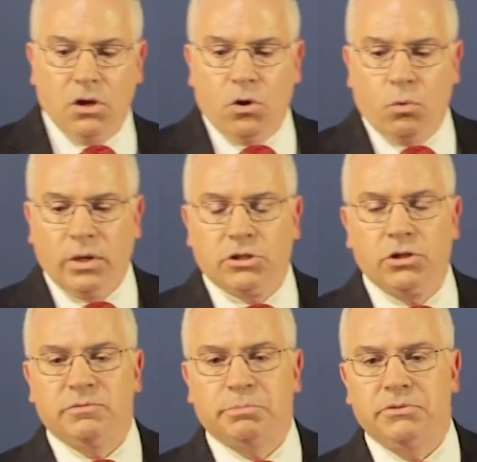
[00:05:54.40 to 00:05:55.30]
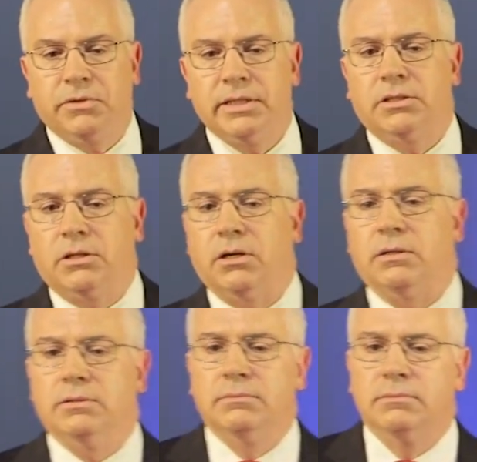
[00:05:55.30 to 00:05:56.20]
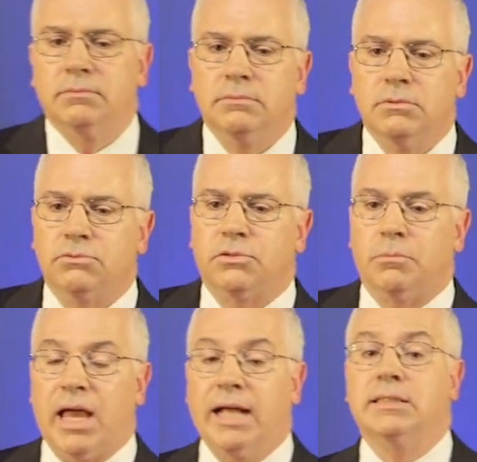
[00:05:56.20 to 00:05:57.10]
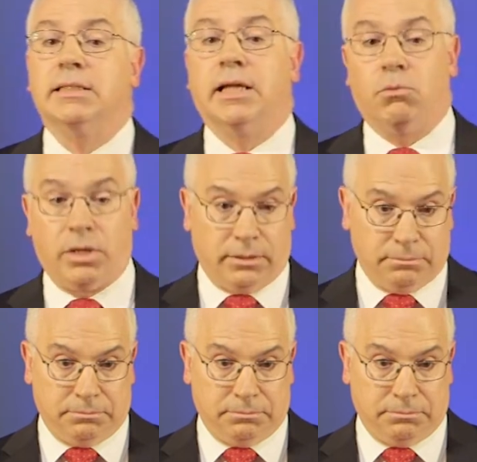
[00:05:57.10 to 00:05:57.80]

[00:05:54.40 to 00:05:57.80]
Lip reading: What could have prevented her from acting that way?